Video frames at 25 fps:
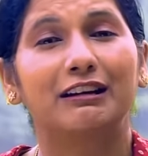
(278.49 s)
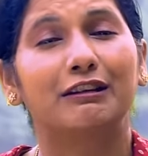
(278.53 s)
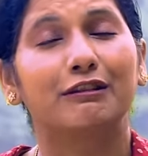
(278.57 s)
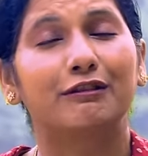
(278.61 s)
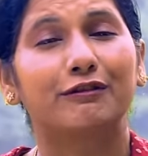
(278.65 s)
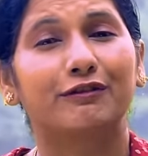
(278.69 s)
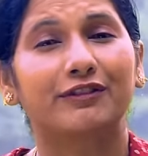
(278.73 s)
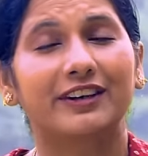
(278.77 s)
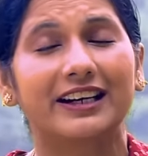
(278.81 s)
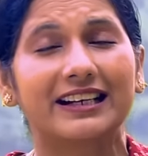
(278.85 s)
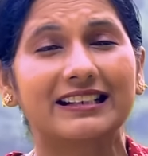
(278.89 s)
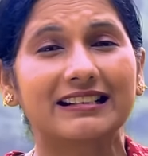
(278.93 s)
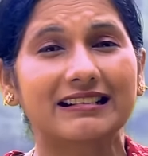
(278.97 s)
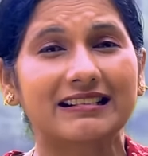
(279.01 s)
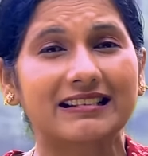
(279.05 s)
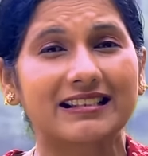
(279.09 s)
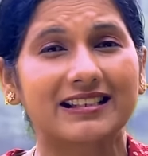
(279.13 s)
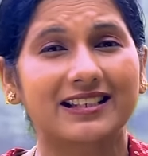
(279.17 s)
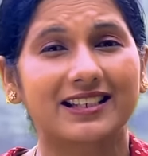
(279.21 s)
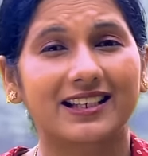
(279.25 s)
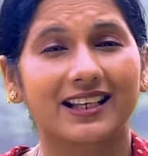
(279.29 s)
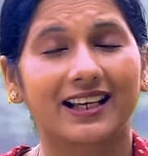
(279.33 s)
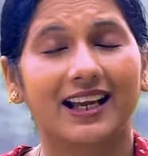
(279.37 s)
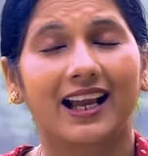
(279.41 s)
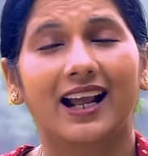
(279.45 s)

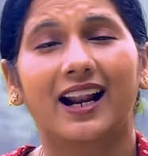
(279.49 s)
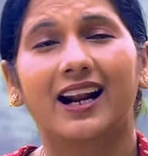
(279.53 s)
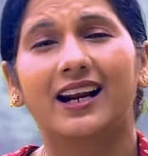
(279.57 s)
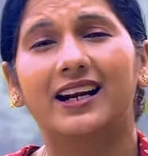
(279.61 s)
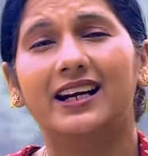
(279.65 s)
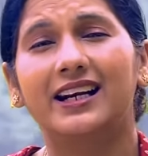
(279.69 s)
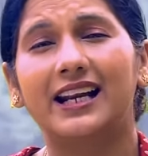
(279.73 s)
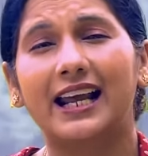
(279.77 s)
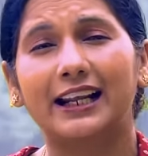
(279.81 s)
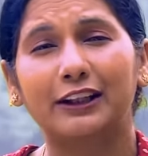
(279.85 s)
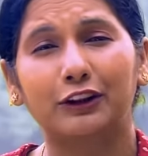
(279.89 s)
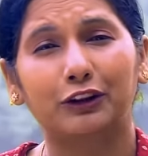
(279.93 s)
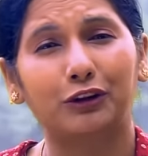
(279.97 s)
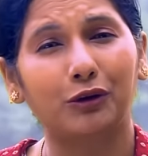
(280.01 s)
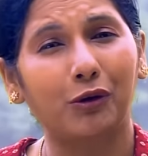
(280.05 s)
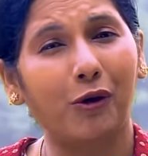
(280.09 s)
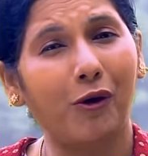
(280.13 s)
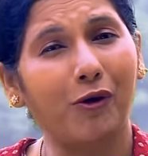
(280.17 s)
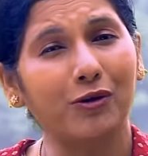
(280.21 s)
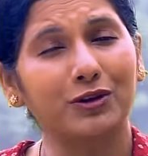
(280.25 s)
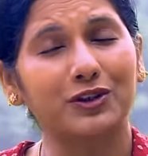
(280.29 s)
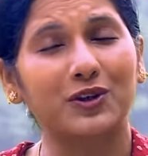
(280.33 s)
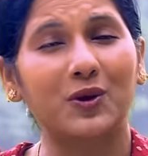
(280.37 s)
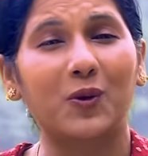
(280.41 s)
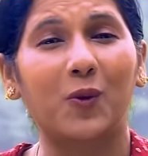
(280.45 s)
Friends, let
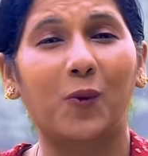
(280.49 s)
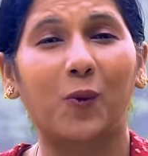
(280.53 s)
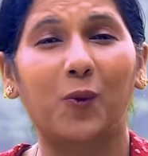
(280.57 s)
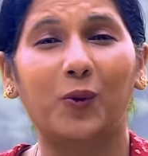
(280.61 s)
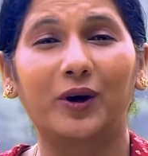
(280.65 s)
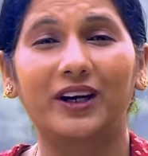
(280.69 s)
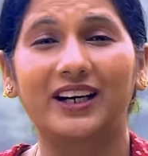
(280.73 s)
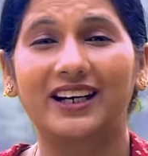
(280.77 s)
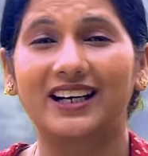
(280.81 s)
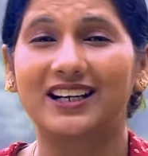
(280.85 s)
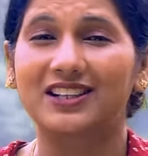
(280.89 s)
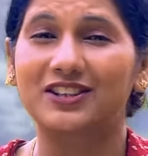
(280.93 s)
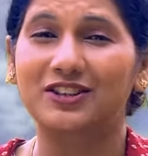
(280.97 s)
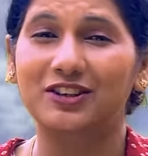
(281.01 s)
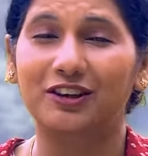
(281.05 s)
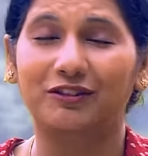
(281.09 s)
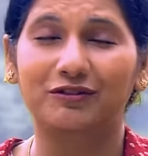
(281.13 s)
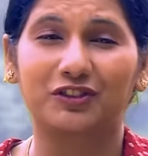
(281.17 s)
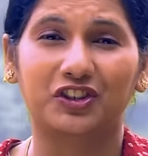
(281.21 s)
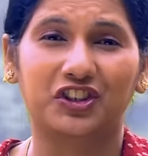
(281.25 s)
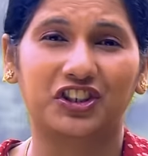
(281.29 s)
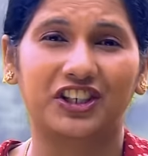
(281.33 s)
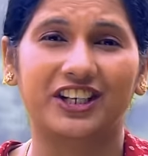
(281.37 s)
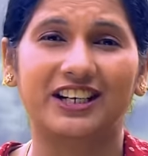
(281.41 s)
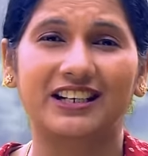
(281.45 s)
those words
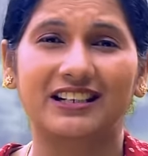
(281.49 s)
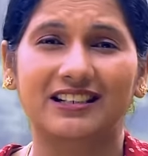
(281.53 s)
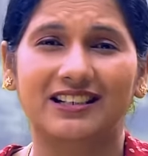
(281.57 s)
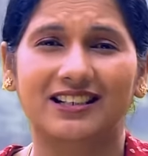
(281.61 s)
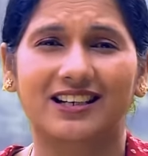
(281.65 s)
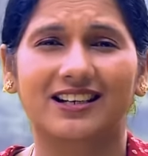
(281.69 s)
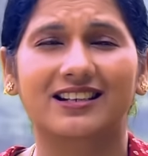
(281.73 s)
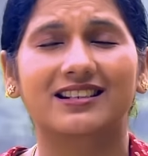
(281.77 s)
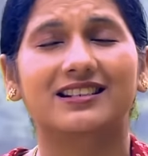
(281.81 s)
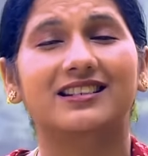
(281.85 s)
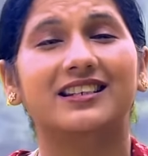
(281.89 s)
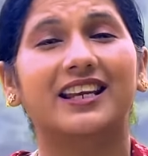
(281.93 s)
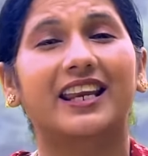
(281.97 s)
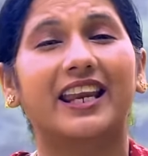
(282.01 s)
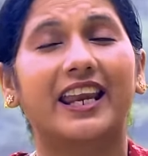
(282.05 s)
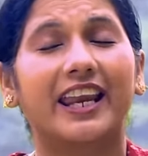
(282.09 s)
of Jesus